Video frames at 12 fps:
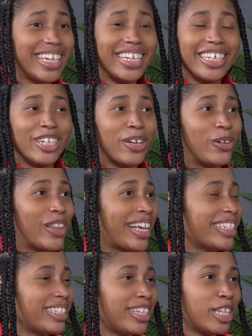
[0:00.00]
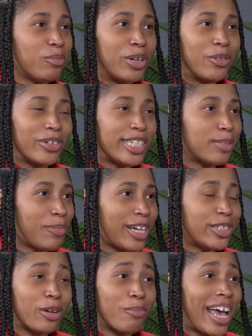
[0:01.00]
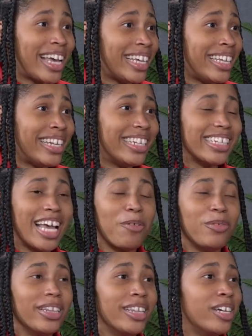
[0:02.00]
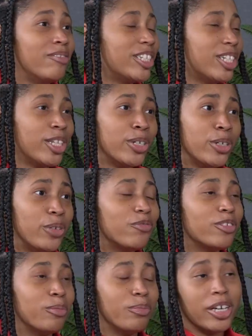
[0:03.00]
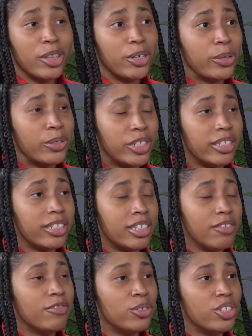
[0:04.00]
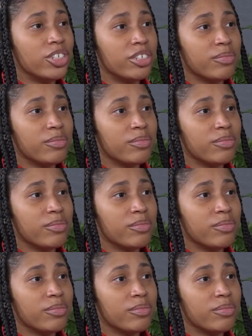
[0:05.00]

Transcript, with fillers: you know, that's nothing but respect on my end, and I would love to learn from other coaches in the future.